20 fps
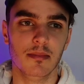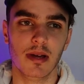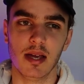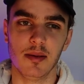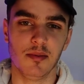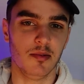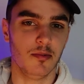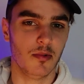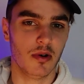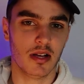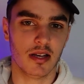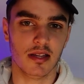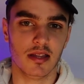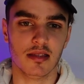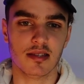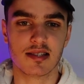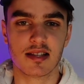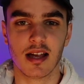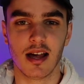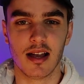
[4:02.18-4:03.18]
maybe one in
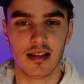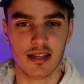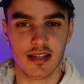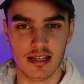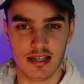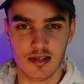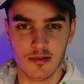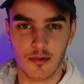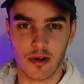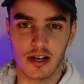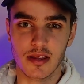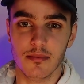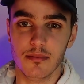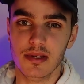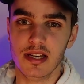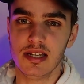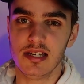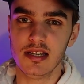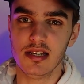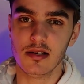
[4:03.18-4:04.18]
the start of the year, one in the
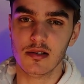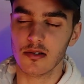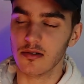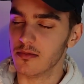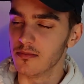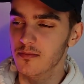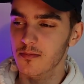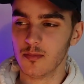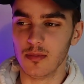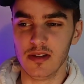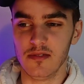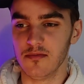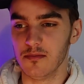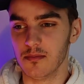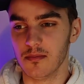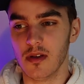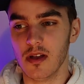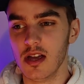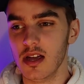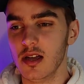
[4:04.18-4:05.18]
mid-year, or even